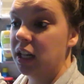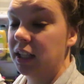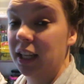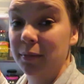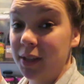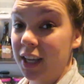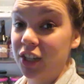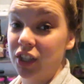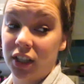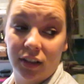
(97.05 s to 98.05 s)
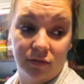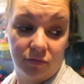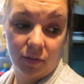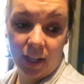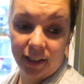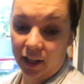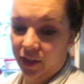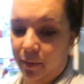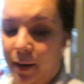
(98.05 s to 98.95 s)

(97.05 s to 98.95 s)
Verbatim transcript: clean up the kitchen. It's not that